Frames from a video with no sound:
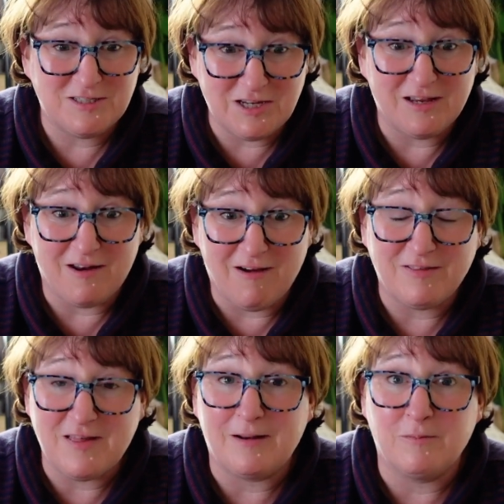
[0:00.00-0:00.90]
she and I
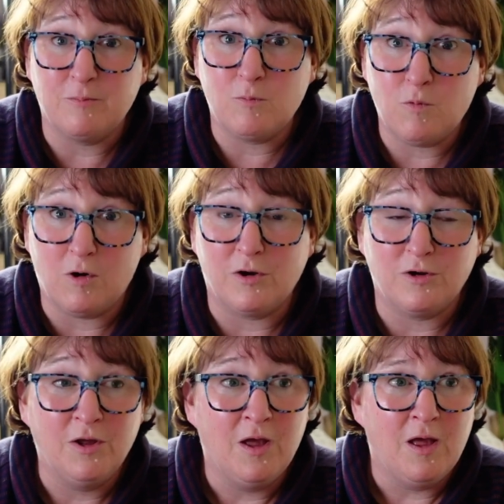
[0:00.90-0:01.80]
then
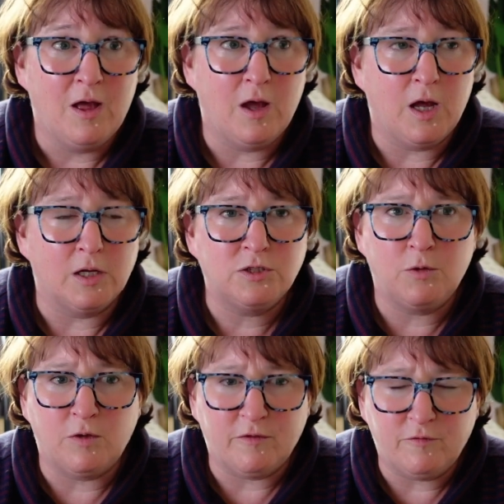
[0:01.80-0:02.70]
won,
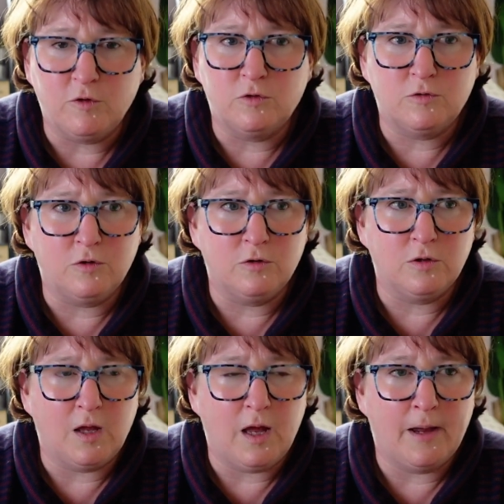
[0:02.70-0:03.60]
she won the floral,